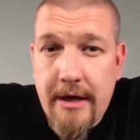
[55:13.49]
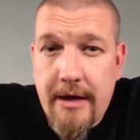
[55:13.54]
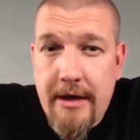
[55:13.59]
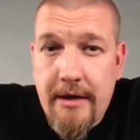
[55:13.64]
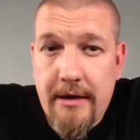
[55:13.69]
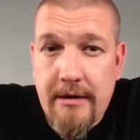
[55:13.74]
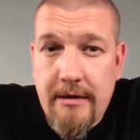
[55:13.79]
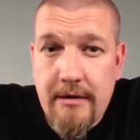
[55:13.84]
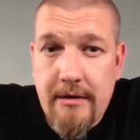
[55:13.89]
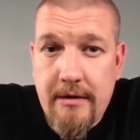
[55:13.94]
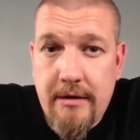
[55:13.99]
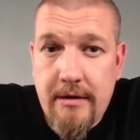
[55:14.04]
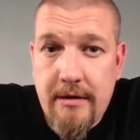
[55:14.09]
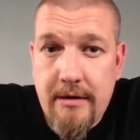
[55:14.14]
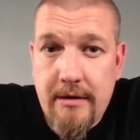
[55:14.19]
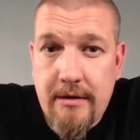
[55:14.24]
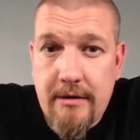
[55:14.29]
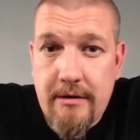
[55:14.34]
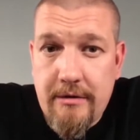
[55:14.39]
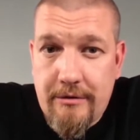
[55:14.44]
and
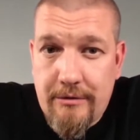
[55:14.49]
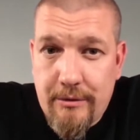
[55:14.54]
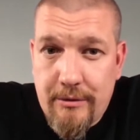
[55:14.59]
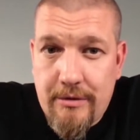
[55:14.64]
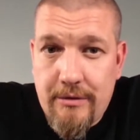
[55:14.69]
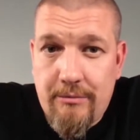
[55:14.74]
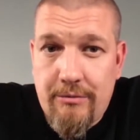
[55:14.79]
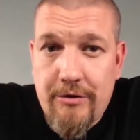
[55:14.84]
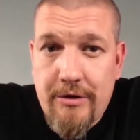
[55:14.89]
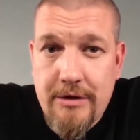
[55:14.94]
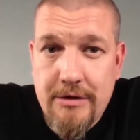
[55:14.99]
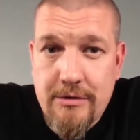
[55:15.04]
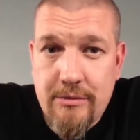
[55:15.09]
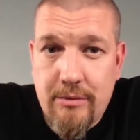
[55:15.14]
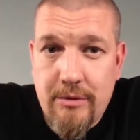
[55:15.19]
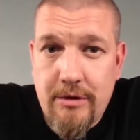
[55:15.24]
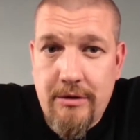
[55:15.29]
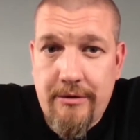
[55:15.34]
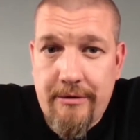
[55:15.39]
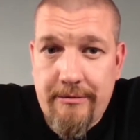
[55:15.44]
the token price
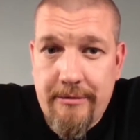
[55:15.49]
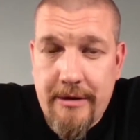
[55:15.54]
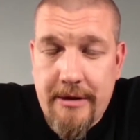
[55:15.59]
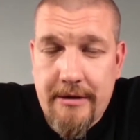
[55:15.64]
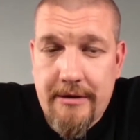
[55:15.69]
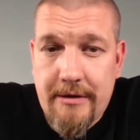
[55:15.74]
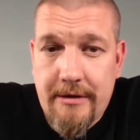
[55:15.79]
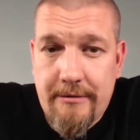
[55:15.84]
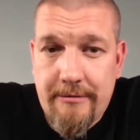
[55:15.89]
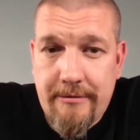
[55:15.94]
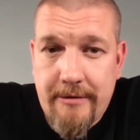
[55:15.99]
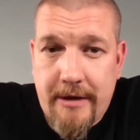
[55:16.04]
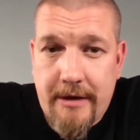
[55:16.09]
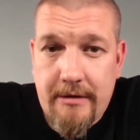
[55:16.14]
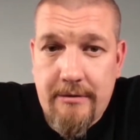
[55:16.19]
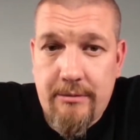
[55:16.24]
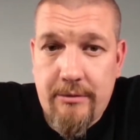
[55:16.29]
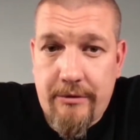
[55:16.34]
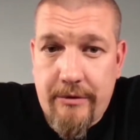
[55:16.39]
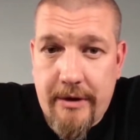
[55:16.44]
will reflect that
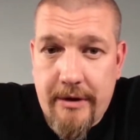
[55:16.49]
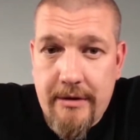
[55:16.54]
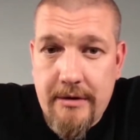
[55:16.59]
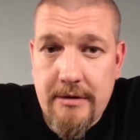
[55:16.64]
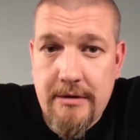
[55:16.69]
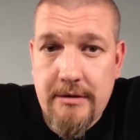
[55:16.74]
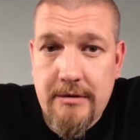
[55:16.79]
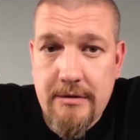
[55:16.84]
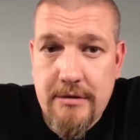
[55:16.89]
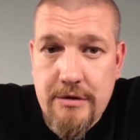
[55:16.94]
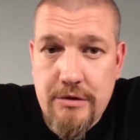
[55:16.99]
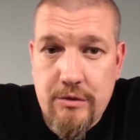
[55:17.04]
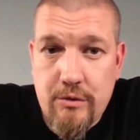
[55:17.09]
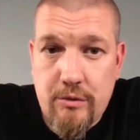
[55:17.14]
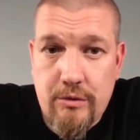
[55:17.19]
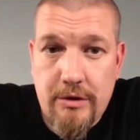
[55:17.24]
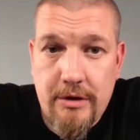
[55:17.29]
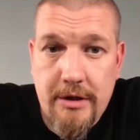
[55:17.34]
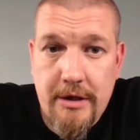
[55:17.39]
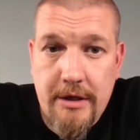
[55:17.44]
fact rather
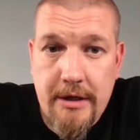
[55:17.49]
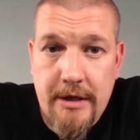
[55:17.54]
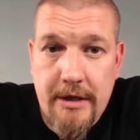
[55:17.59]
soon.